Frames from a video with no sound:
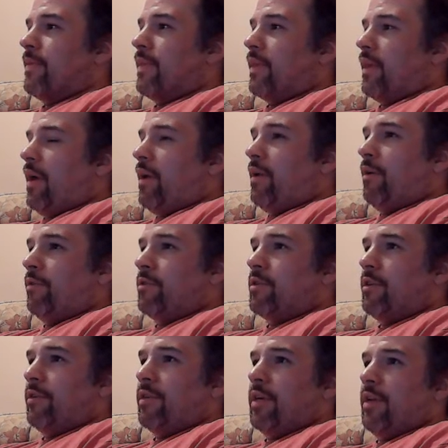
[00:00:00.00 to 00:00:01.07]
I don't know.
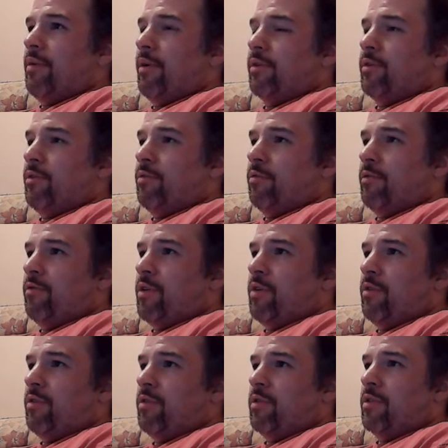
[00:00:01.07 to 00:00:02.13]
Still thinking about doing reviews.